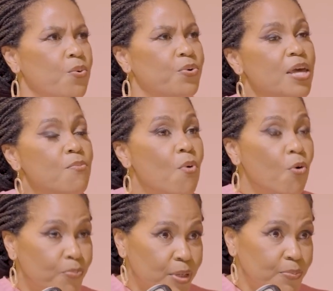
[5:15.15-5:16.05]
were there
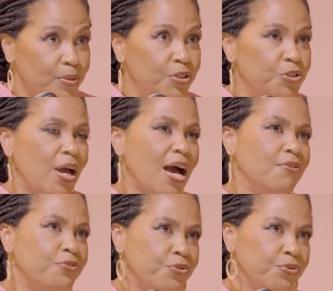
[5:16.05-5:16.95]
more people? Did you
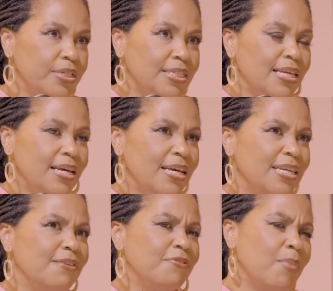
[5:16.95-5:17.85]
have to just
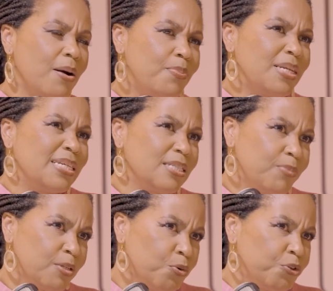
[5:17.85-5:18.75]
give him up a little bit more?